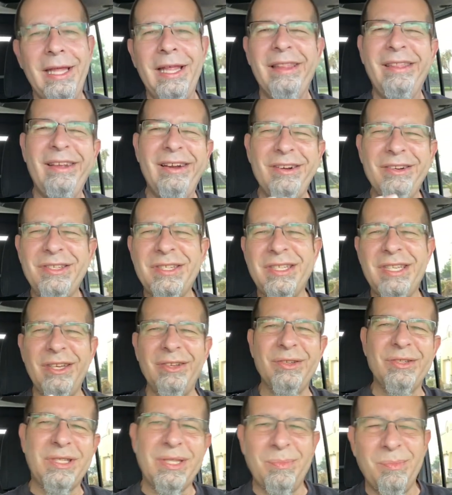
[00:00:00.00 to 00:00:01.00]
there's
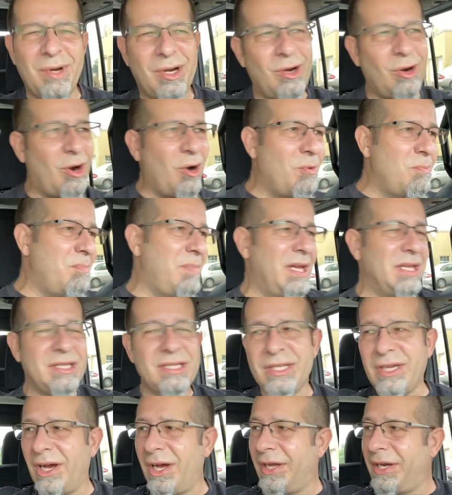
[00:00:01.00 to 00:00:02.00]
still some chrome
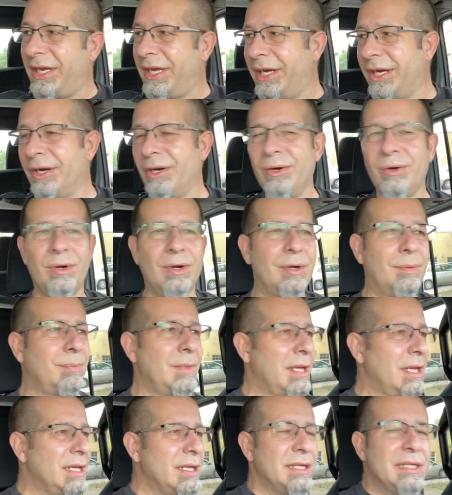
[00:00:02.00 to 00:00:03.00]
bits on here, or
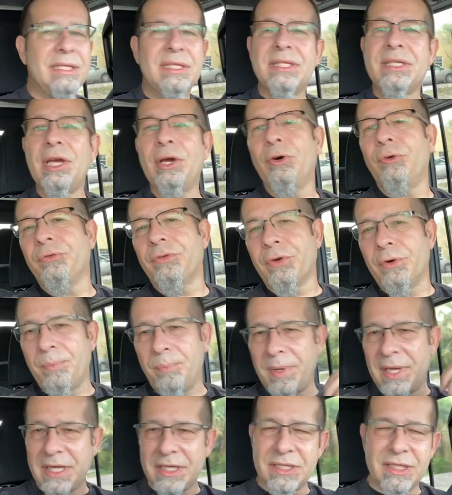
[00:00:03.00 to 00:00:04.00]
silver
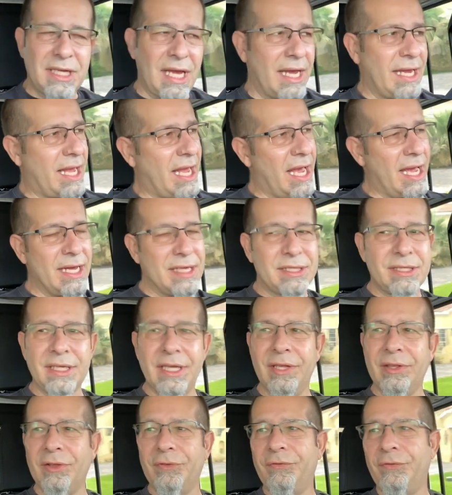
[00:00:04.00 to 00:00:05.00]
bits, I guess,
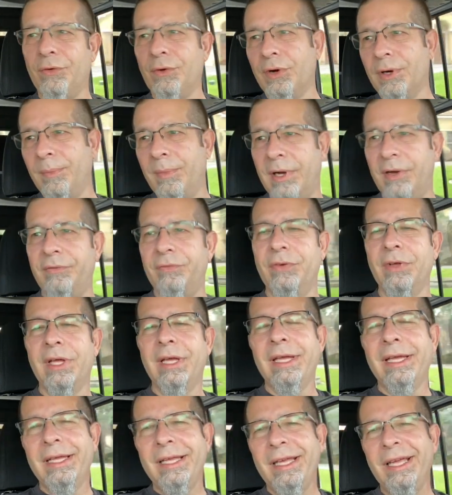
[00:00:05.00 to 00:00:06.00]
in the form of,
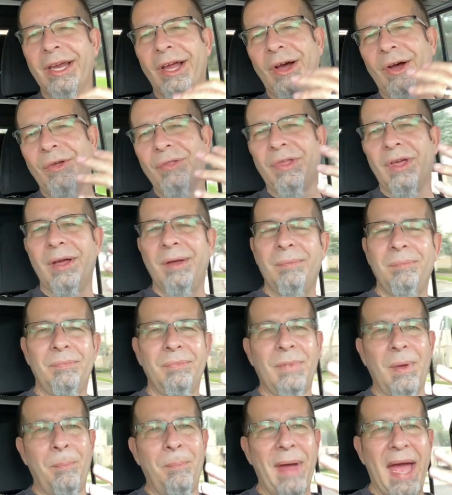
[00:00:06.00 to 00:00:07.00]
you know, the
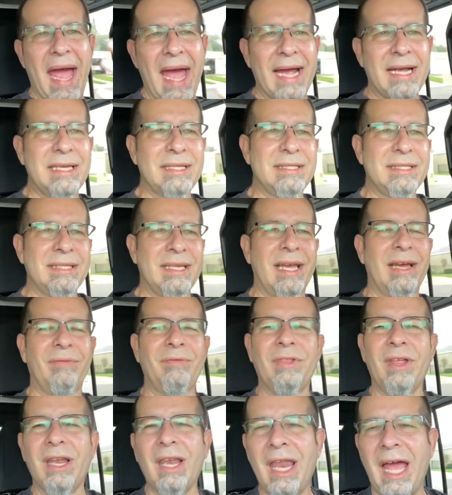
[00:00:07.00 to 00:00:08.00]
backs
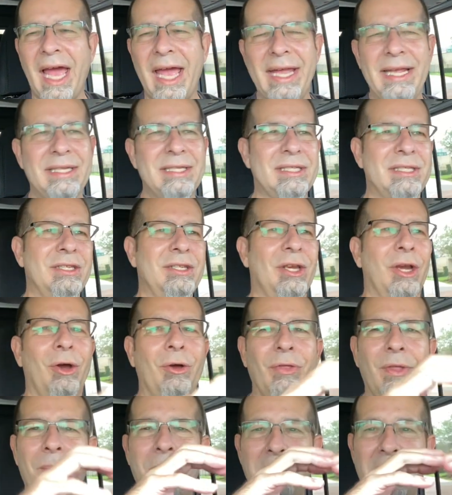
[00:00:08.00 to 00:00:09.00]
of the lights, you know,
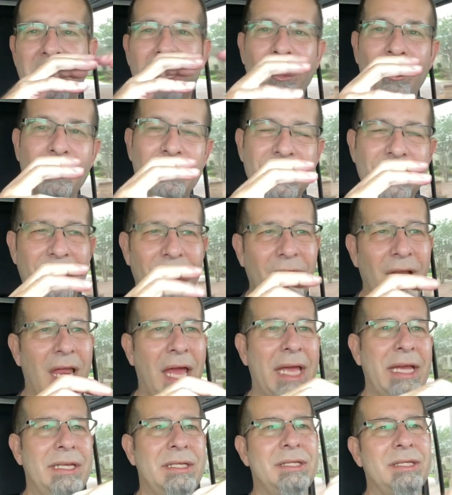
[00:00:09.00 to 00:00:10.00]
the mirrors and the
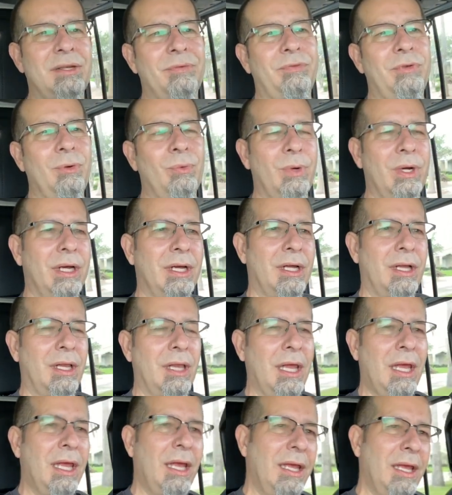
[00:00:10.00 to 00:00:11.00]
lights, if you will,
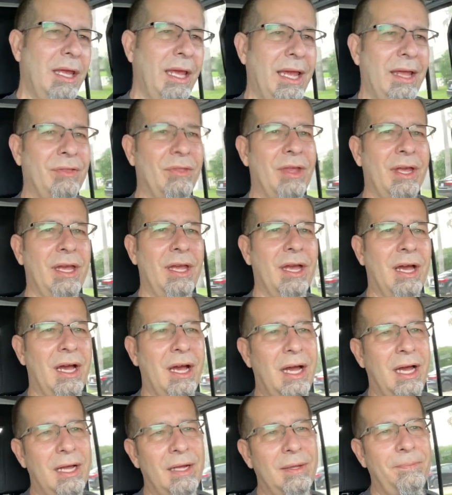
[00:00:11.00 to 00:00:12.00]
and
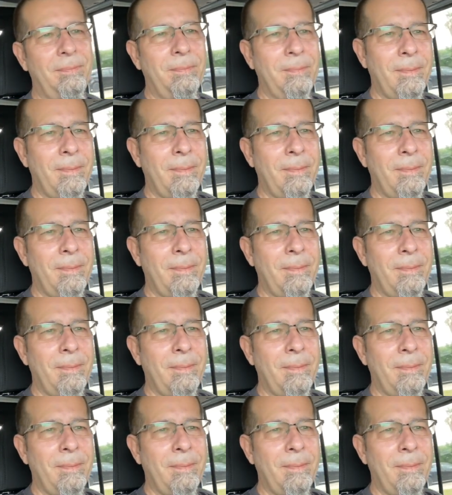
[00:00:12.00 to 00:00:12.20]
the